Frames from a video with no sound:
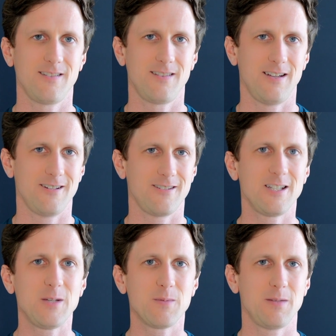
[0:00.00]
there
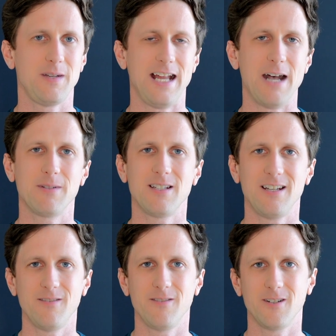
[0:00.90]
seems to be an
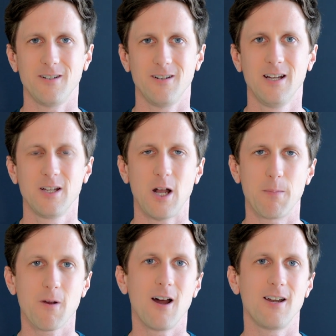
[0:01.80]
appetite for a
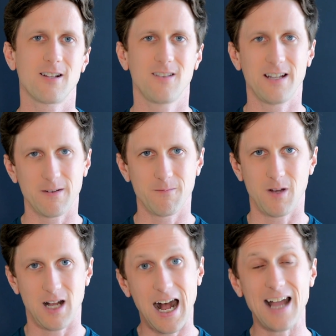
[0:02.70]
product like
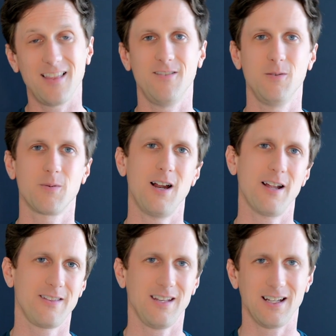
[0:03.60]
a high level
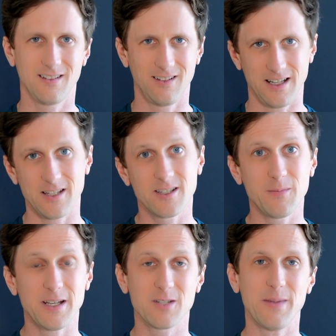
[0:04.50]
product. Think like it's going
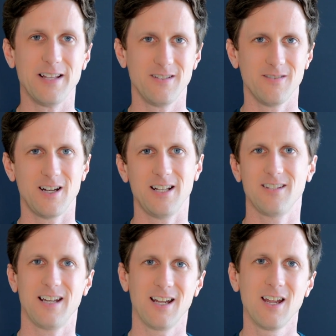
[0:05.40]
to be expensive, right? It's
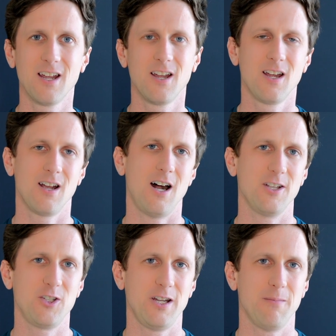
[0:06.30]
like
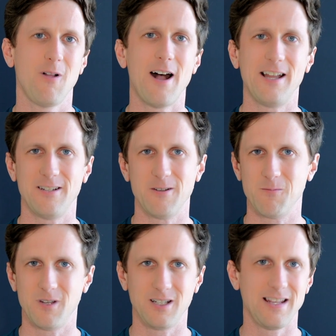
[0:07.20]
OddsJam
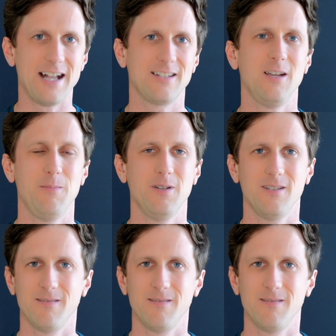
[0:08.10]
Platinum, like that type of